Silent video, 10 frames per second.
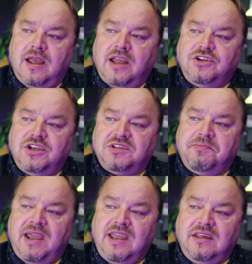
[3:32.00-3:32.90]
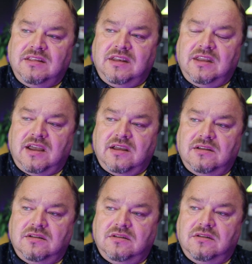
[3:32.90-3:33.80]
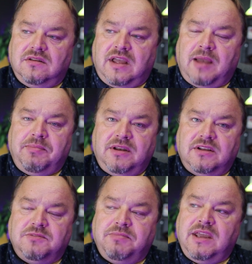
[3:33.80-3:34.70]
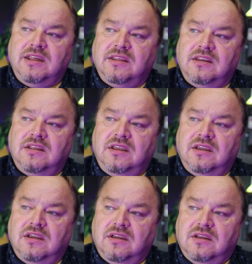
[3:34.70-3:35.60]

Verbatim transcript: and just bathe in that happiness bathe in the